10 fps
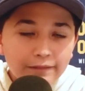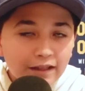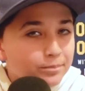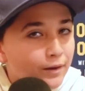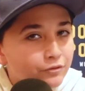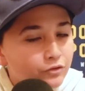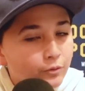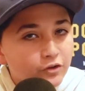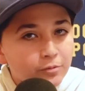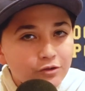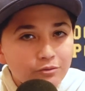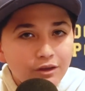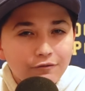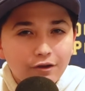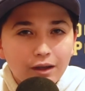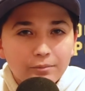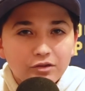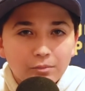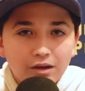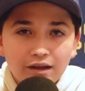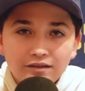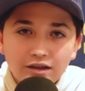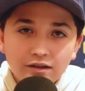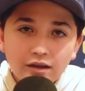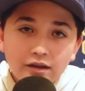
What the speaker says: That's about for Schoolyard Sports with Lane Frank, episode number 19.